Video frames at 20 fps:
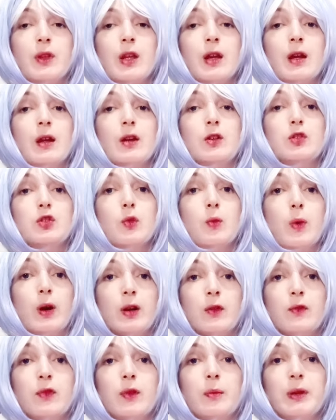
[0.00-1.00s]
So one
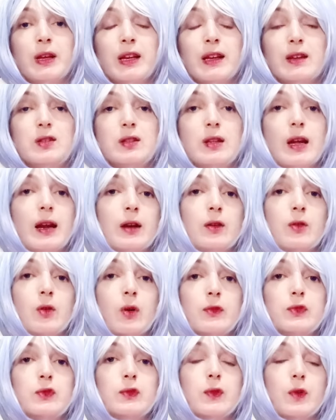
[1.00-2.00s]
of the biggest
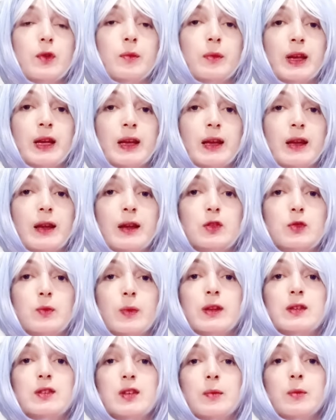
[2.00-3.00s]
turn-offs for me is
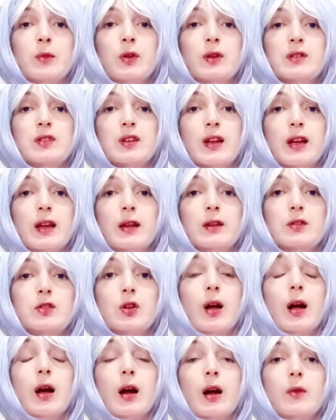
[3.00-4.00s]
when someone says,
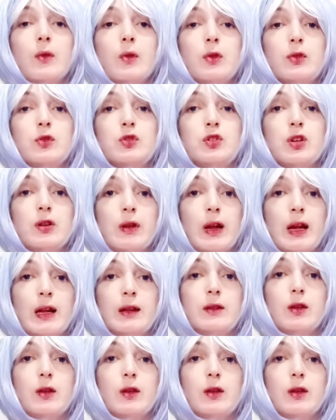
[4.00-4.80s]
oh, I want to surrender